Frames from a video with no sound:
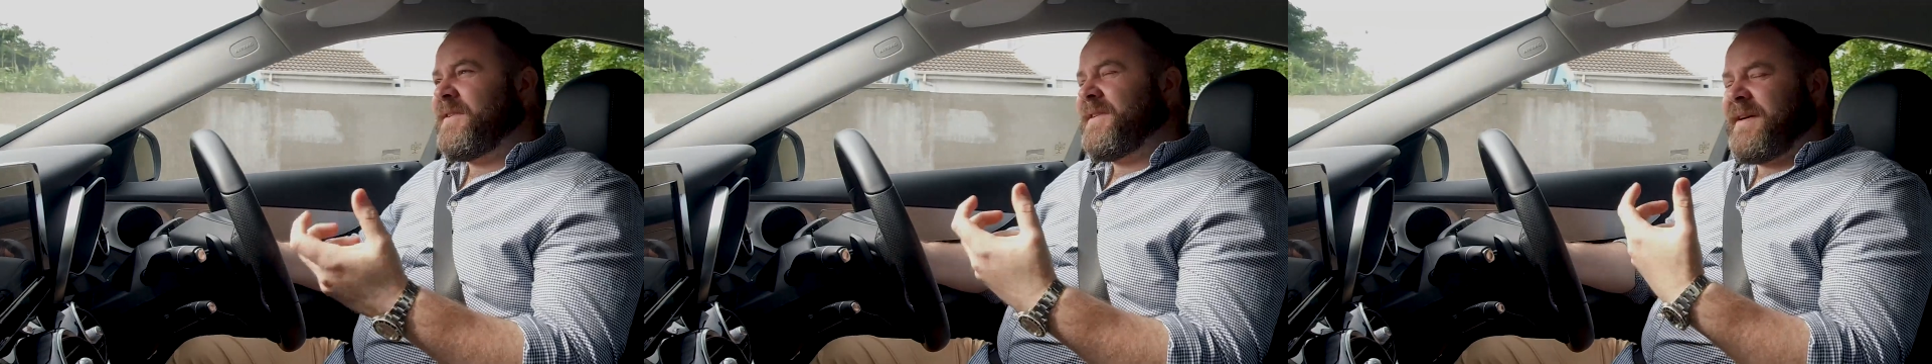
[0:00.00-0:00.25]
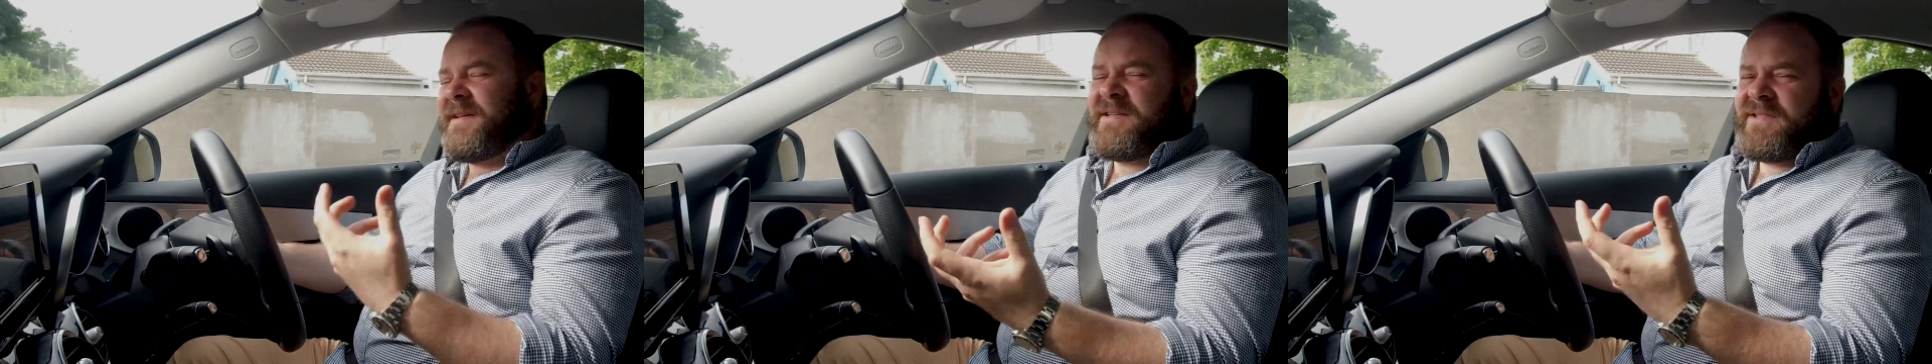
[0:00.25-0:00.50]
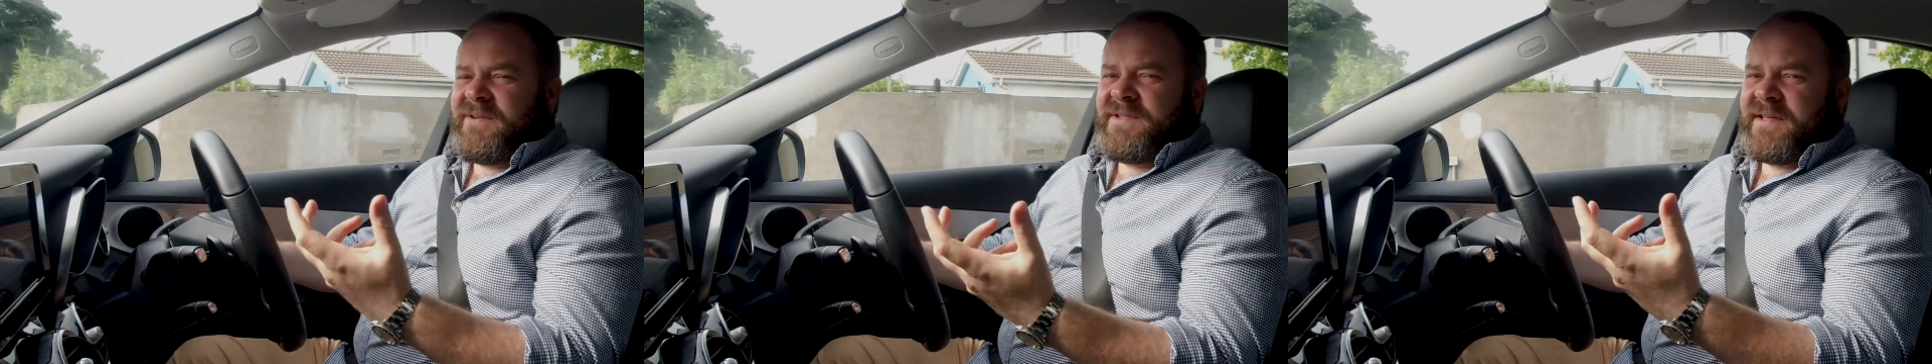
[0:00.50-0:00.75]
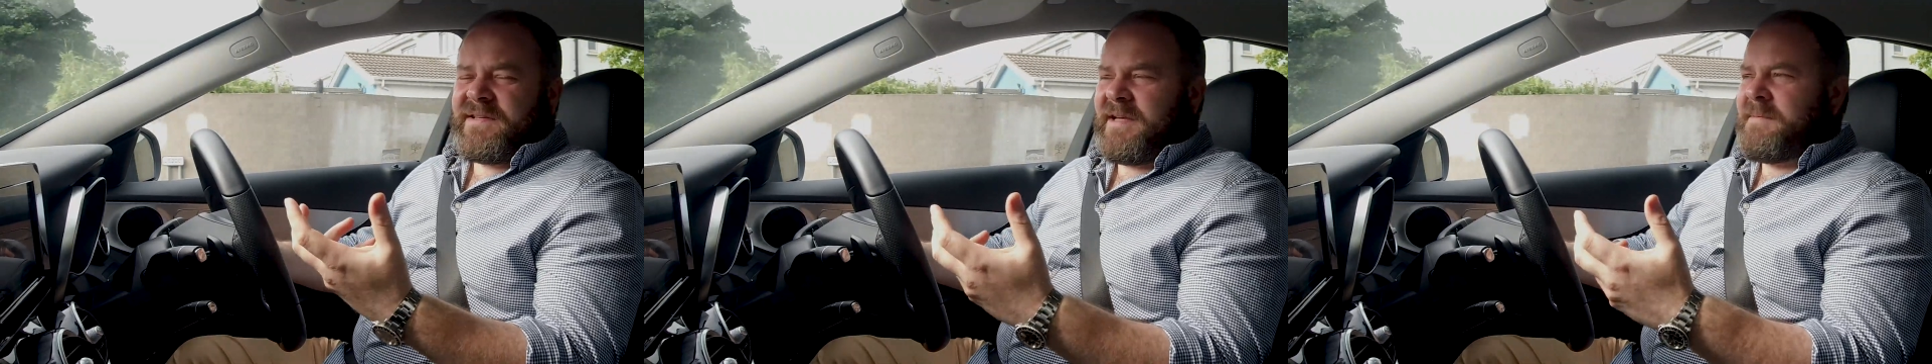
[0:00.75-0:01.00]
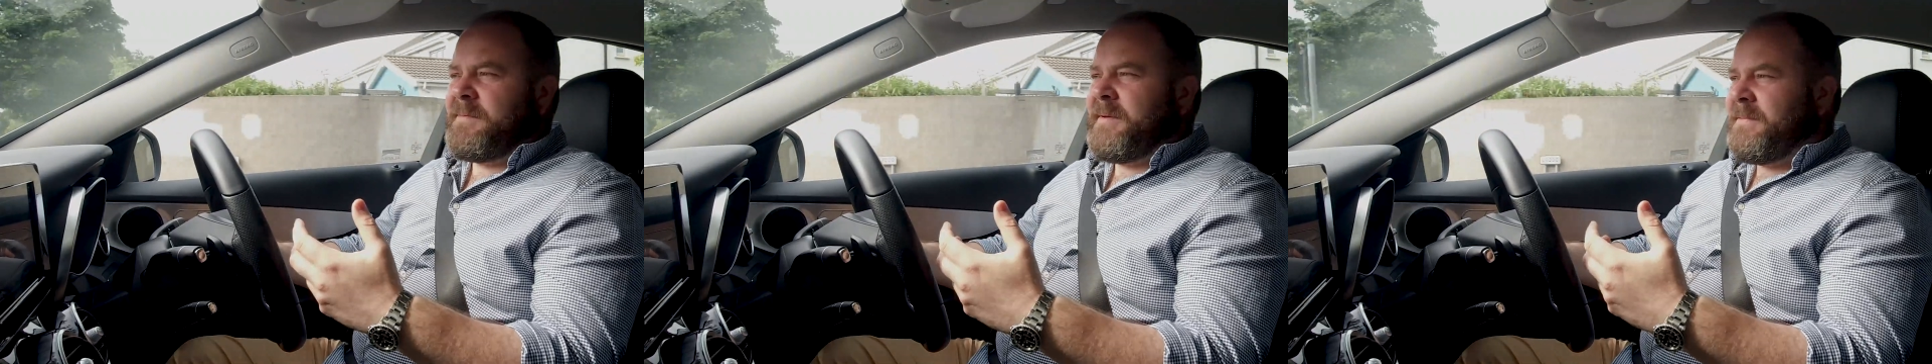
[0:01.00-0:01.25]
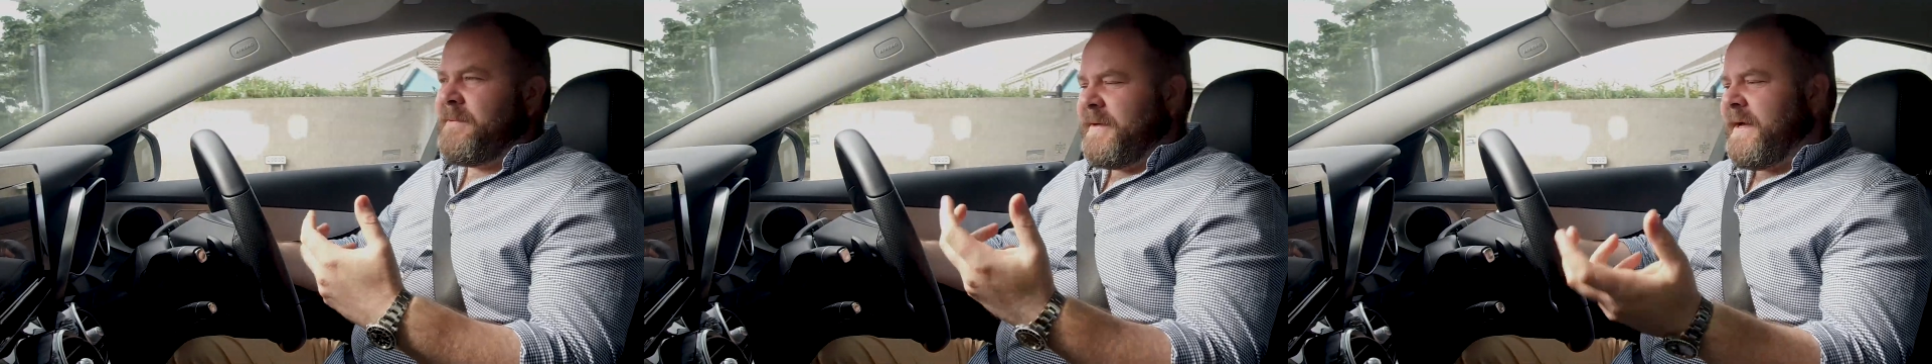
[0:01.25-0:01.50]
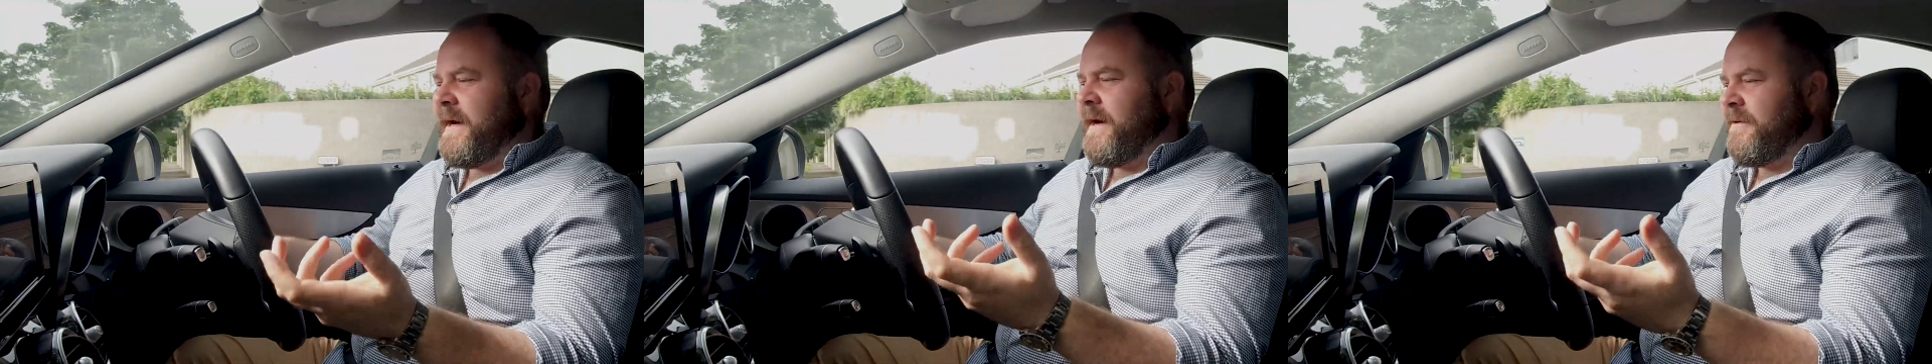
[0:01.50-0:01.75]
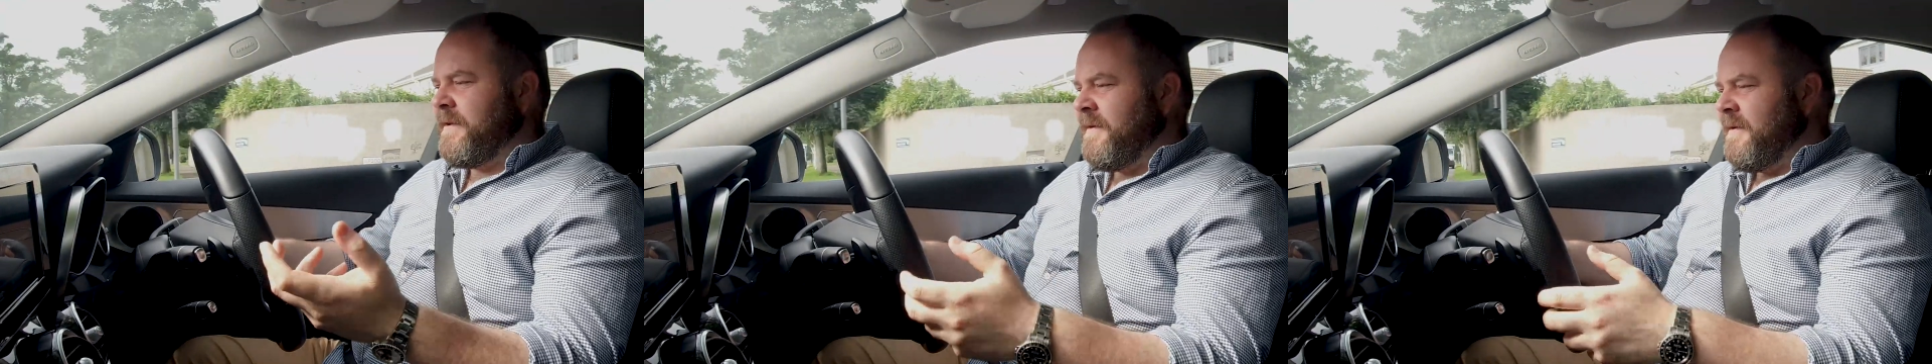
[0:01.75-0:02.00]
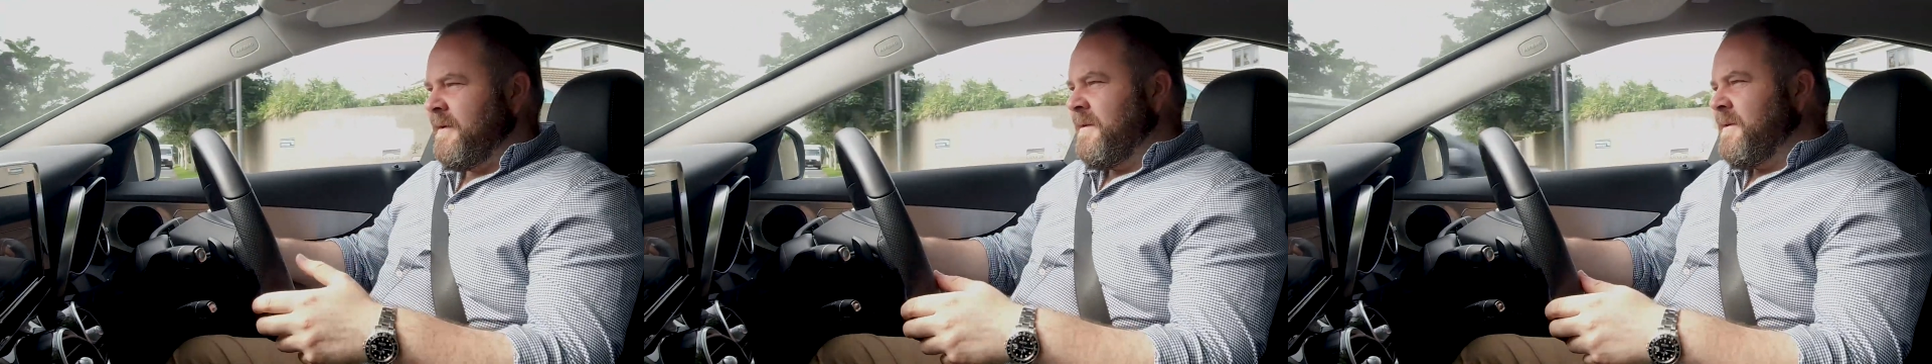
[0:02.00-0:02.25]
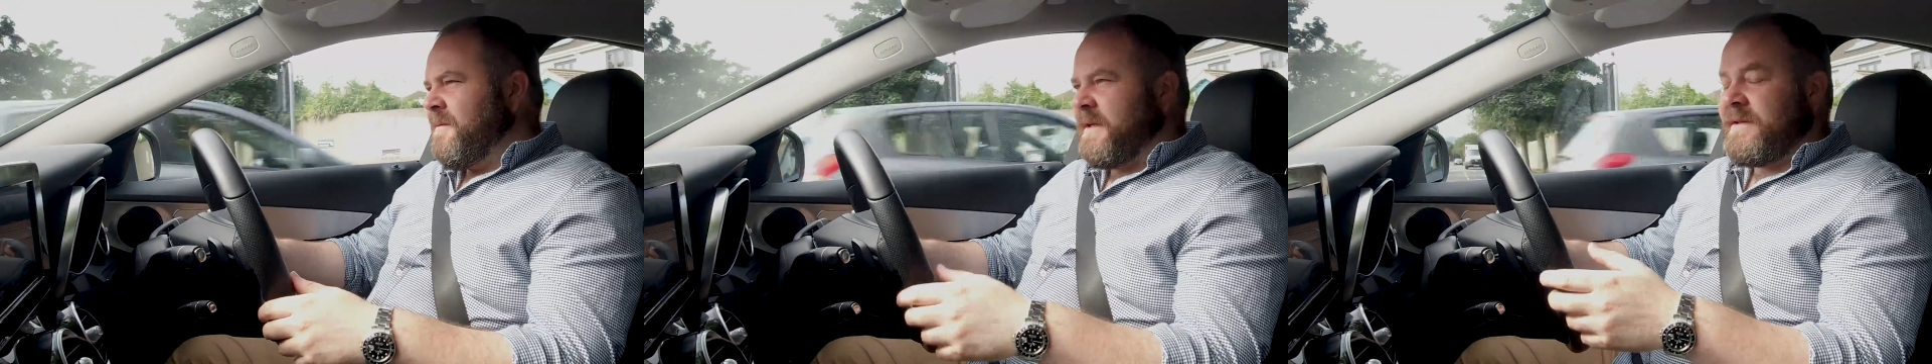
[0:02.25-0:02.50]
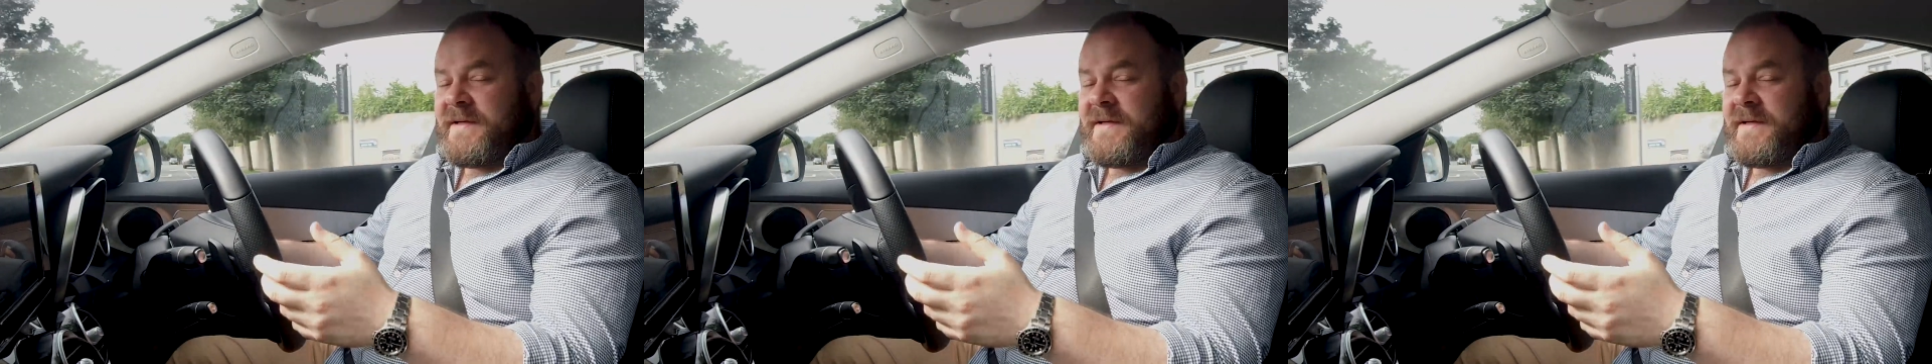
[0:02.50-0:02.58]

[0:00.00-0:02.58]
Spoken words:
and kind of showed you the type of people we are and what